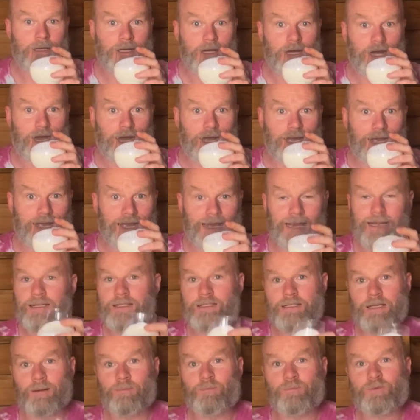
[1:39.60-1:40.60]
I had
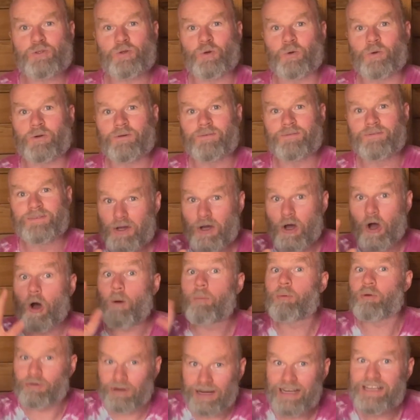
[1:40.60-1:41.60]
some sort of
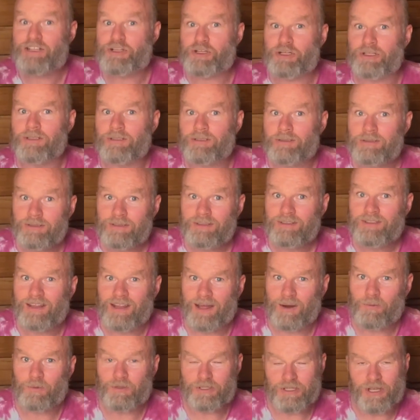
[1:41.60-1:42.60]
operation
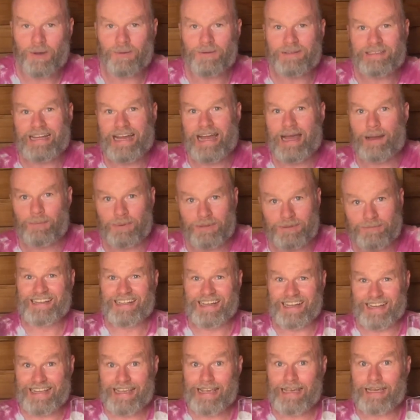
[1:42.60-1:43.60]
that was going to happen.
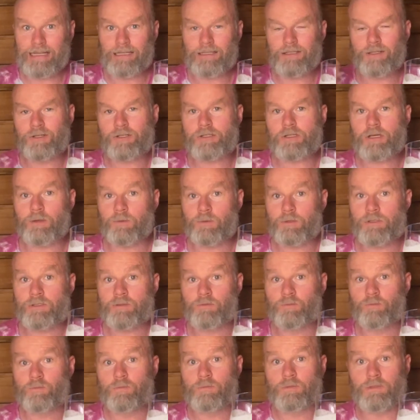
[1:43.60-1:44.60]
Again, because I
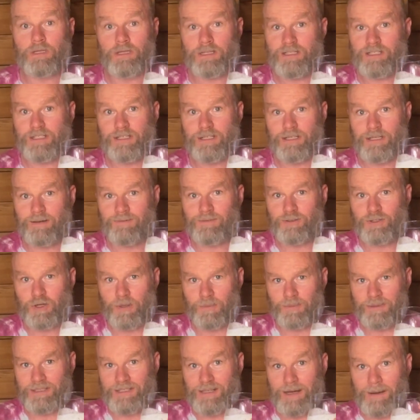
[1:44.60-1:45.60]
didn't have a
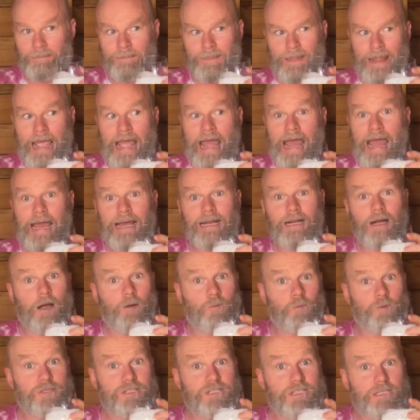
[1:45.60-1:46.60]
job at the time, and I
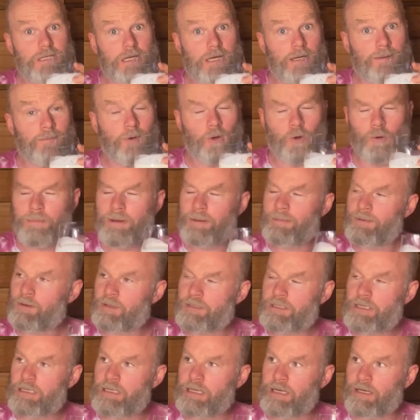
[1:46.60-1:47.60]
was, or maybe I
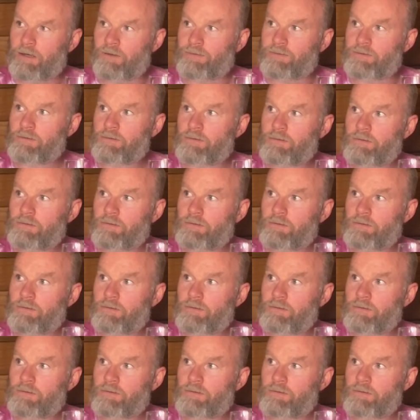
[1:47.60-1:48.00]
was a day off,